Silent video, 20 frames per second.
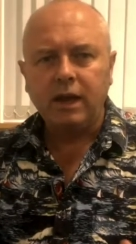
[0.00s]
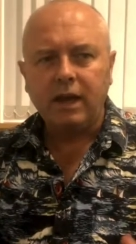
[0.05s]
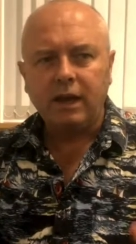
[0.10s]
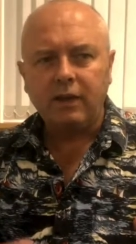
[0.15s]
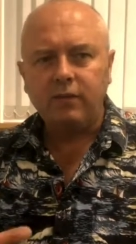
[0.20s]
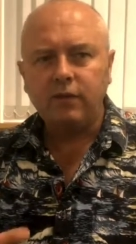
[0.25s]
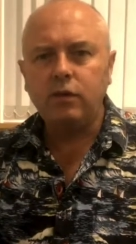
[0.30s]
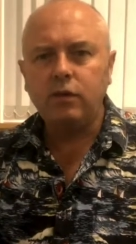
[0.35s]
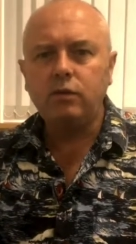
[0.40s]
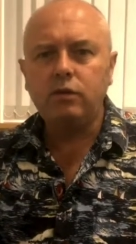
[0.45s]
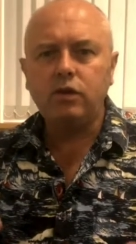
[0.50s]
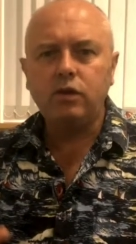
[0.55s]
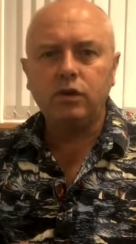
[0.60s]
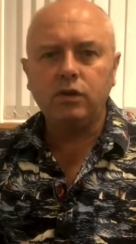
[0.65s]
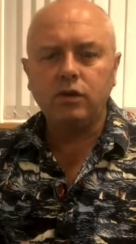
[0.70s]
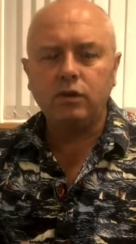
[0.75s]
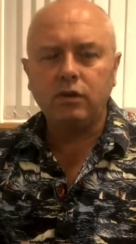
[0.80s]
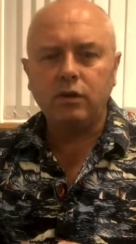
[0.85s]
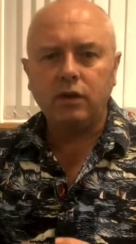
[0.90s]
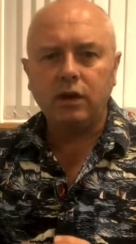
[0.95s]
if you
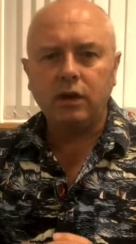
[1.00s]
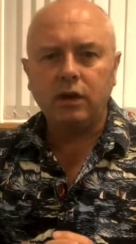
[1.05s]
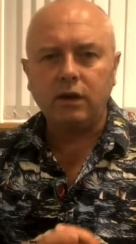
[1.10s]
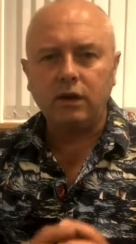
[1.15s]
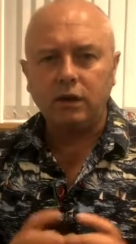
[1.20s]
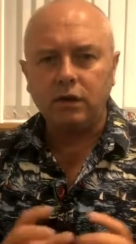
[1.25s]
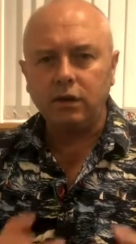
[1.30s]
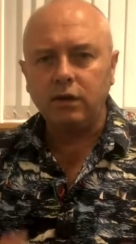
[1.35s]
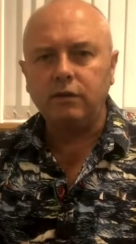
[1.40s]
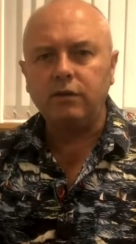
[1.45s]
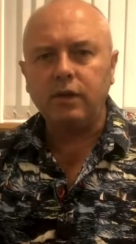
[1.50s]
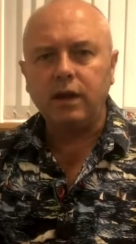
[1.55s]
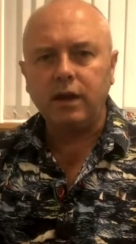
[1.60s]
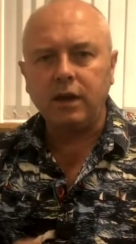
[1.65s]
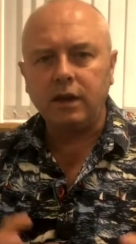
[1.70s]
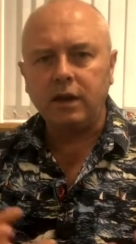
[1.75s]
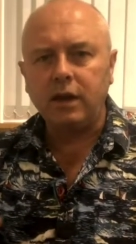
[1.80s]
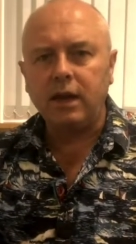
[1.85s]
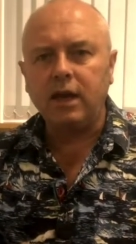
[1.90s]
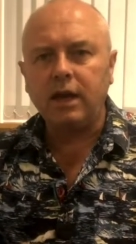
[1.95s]
don't love it
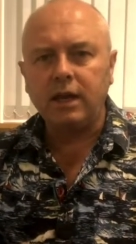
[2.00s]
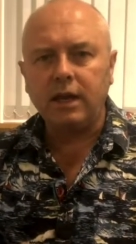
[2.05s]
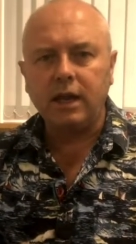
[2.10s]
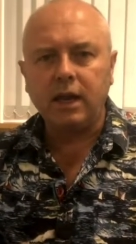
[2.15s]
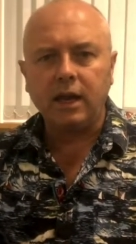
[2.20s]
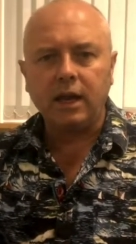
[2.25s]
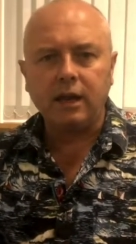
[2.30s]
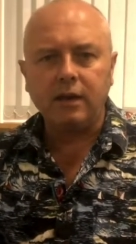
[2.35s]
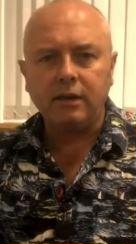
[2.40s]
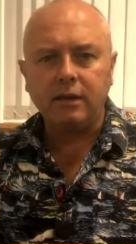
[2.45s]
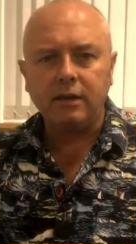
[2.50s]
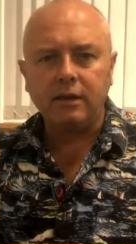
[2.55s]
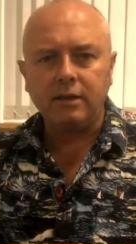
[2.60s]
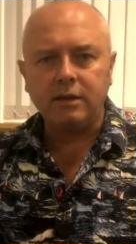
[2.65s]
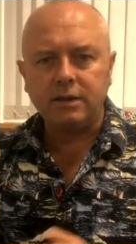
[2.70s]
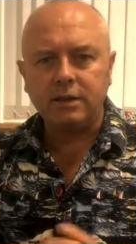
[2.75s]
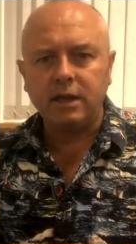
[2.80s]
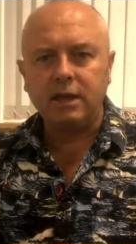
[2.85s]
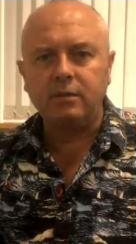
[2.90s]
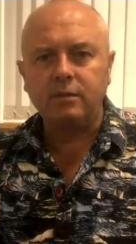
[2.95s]
and like it at the
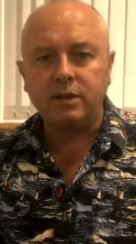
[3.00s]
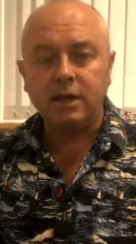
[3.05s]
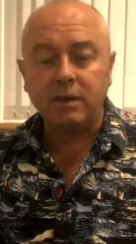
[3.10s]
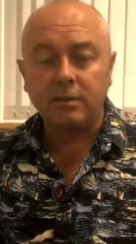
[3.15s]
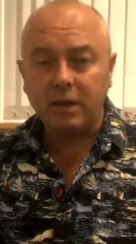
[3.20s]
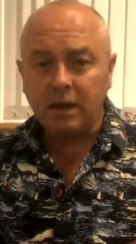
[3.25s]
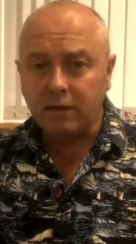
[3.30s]
same time,